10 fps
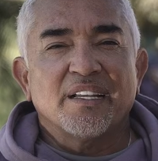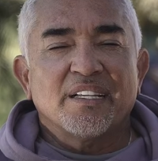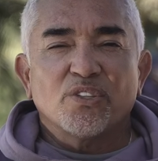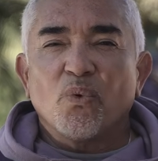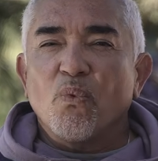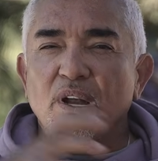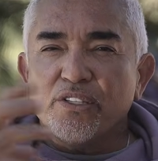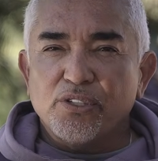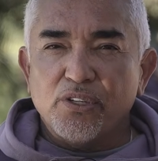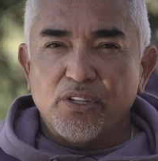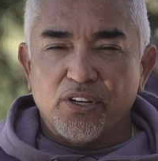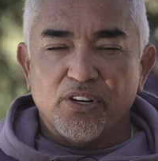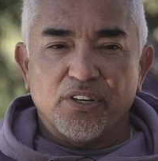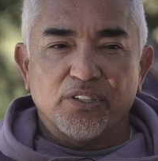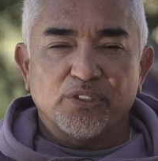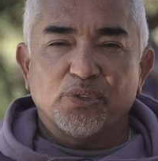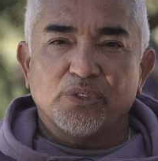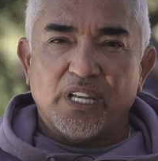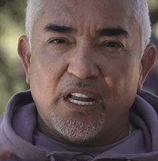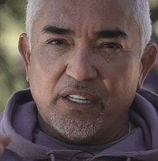So once you learn to
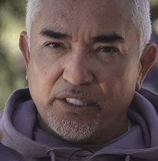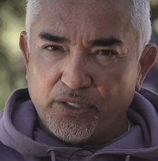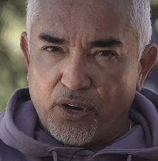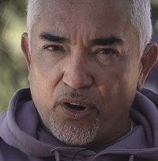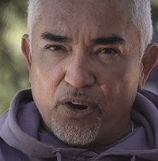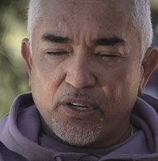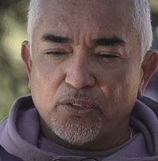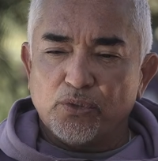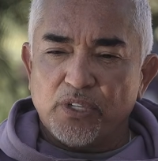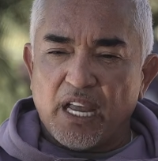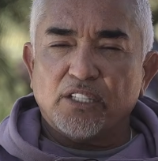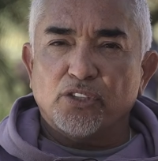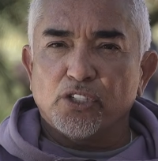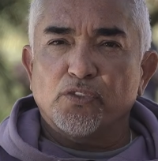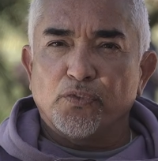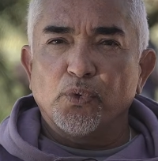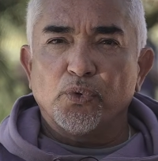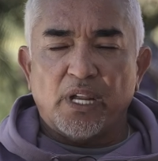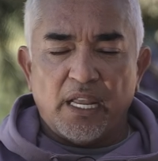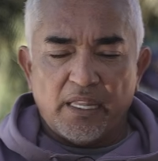tell the dog, do not touch
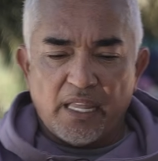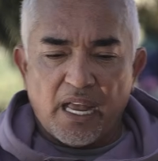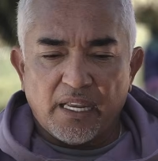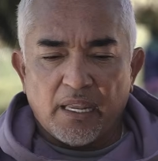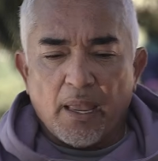food, and that